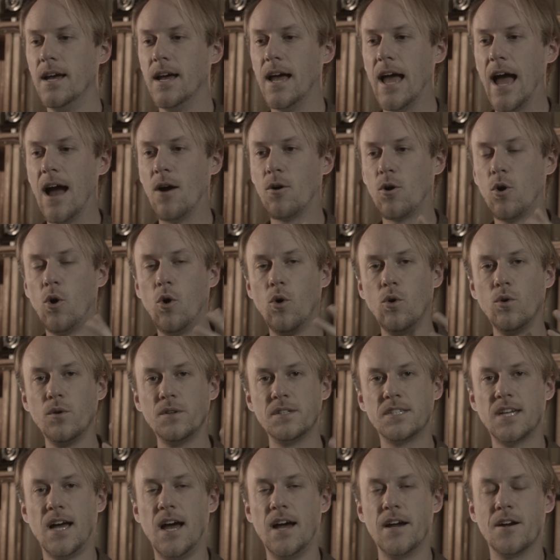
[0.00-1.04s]
Our whole
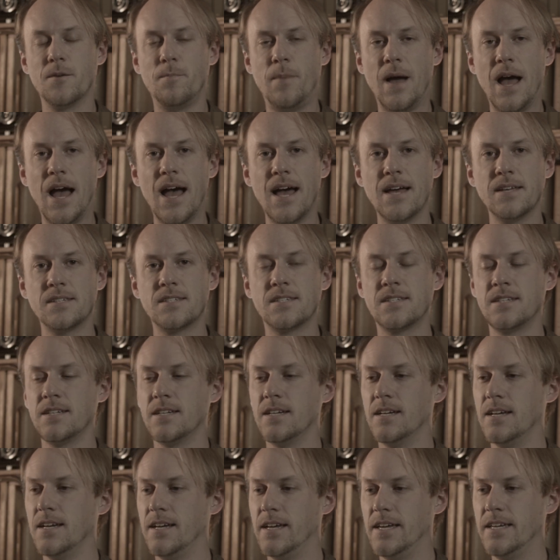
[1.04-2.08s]
entire past
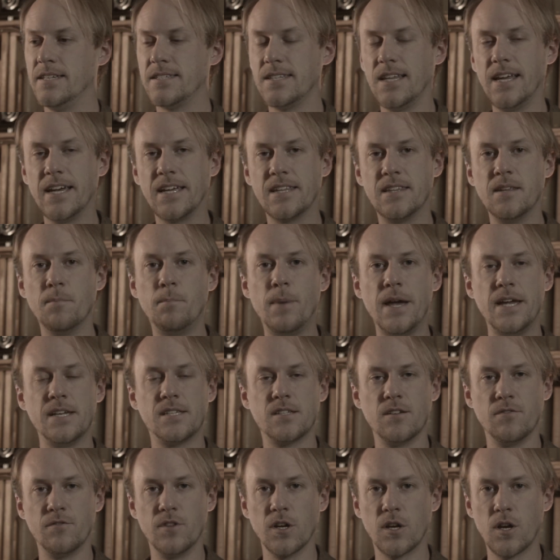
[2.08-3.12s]
is like the base
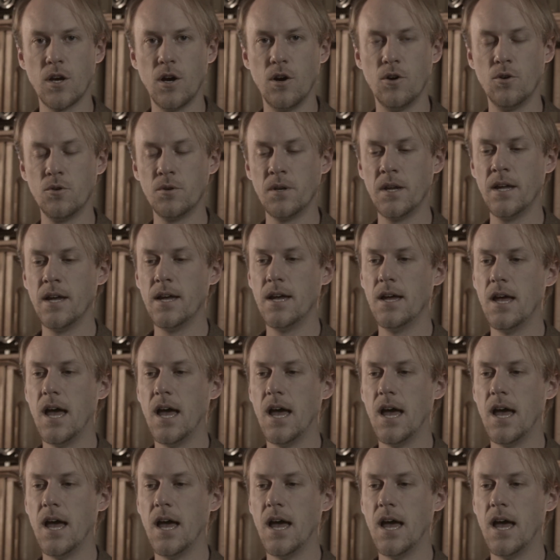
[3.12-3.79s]
of the cone,